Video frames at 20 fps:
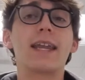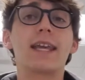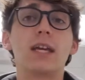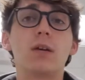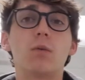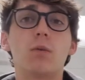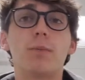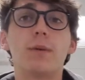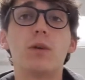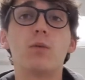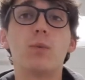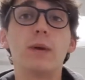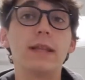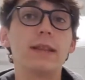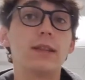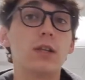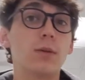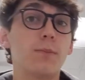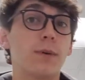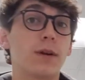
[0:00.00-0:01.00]
he will be
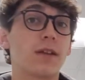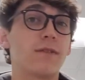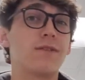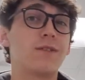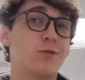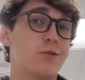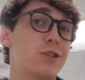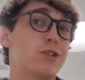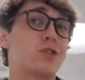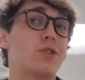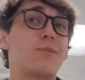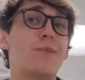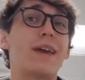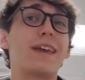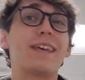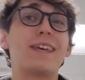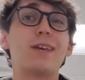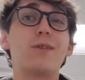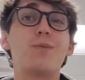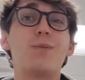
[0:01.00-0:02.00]
with you, but if you disobey,
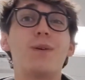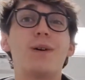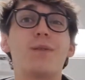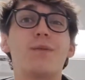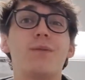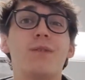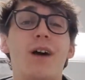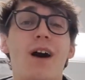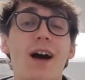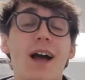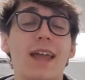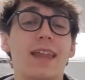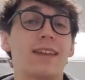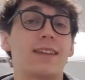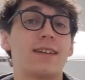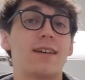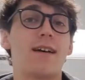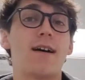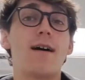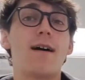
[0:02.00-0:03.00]
he will not.